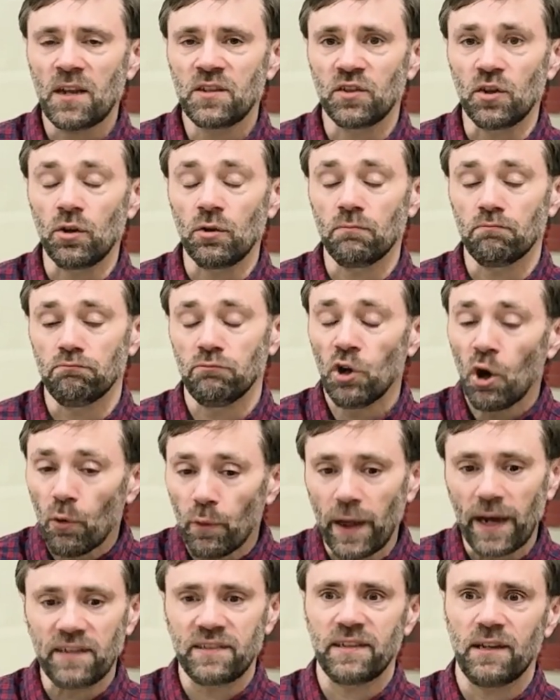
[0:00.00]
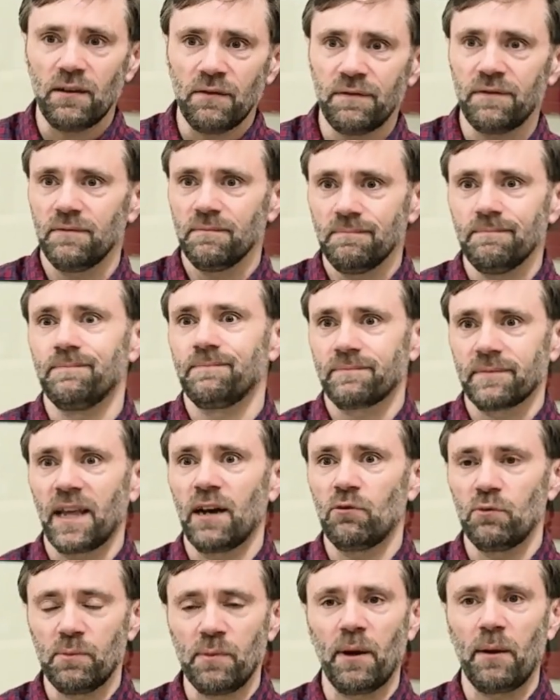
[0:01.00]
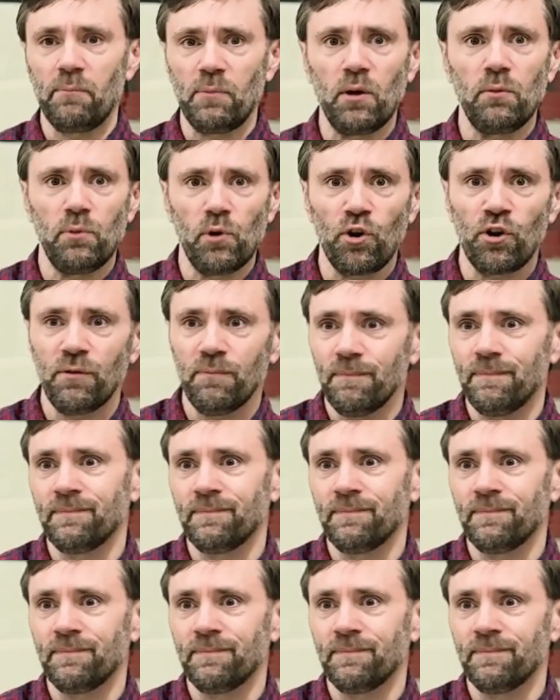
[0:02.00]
So know thyself. That would be my billboard.